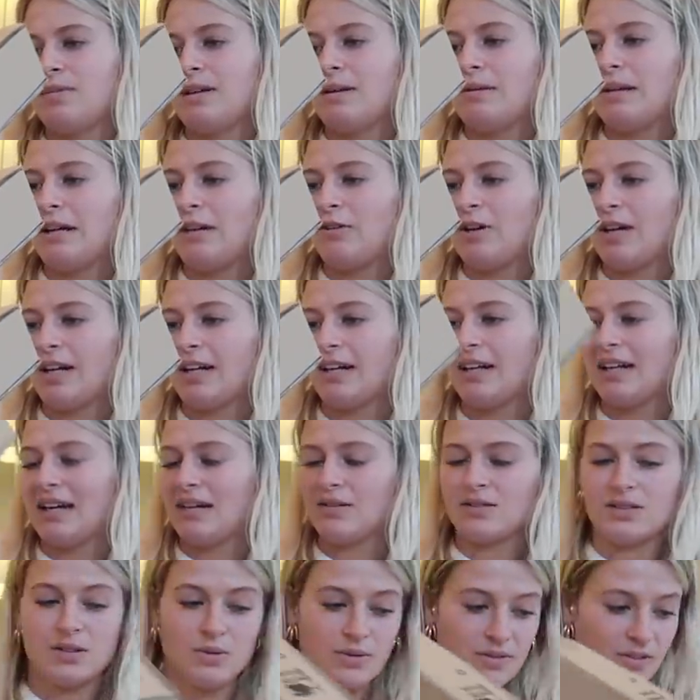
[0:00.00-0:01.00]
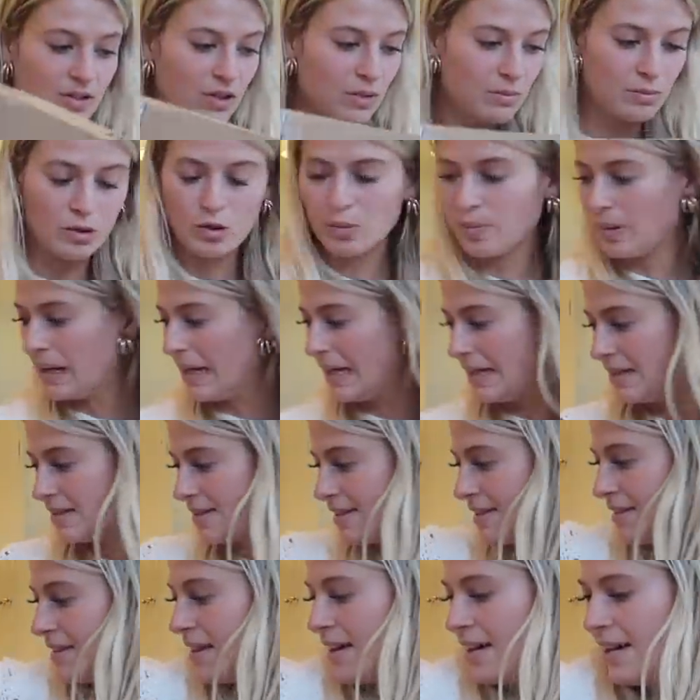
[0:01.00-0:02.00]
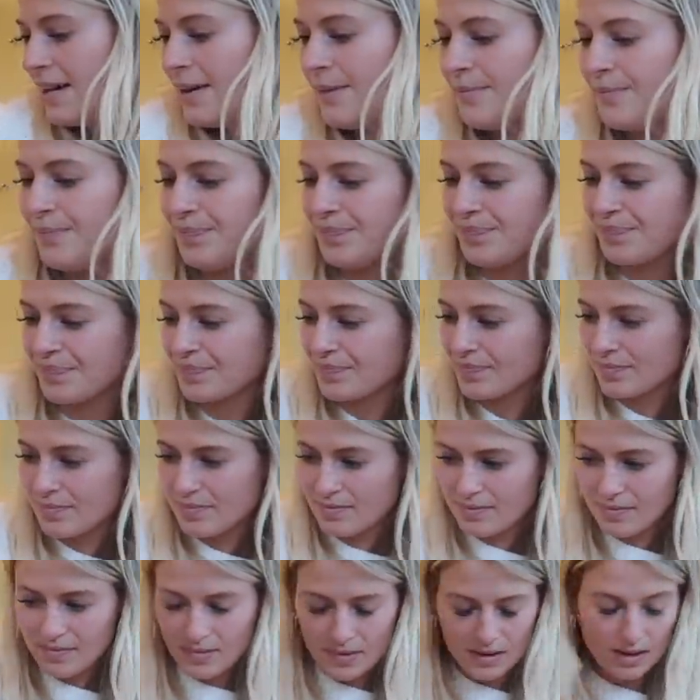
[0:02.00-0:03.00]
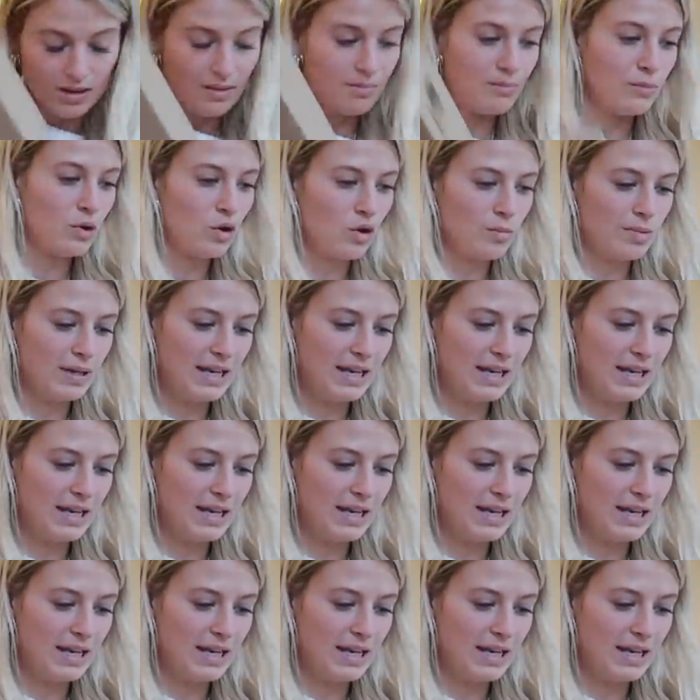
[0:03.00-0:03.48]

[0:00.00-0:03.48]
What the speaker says: be a bit quicker now. So we've got more plates in there. More